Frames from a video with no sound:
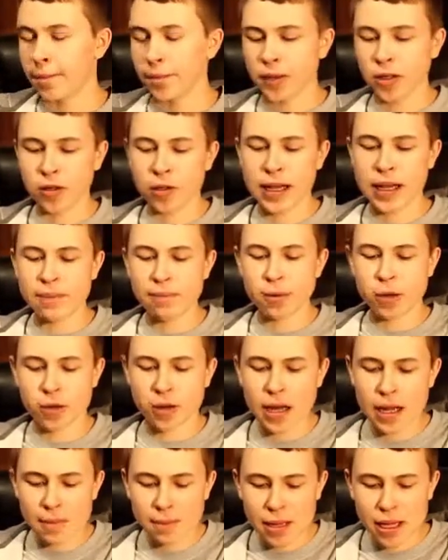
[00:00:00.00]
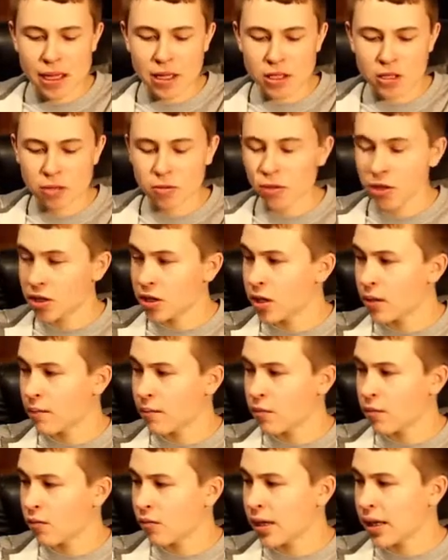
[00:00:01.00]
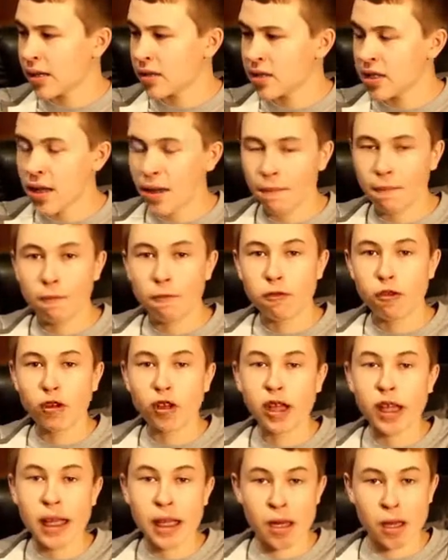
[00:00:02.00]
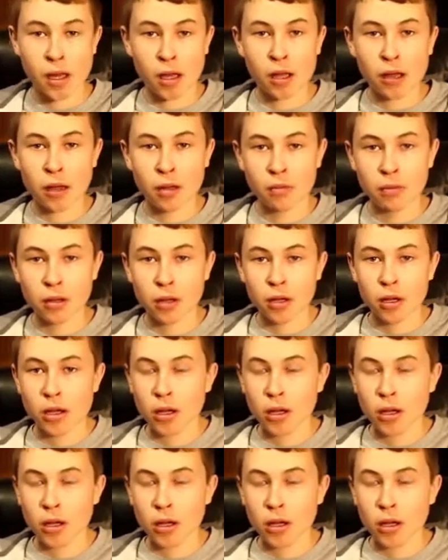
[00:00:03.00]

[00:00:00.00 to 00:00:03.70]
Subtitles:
your deeper crankbaits, you want something from about a 7 foot and up,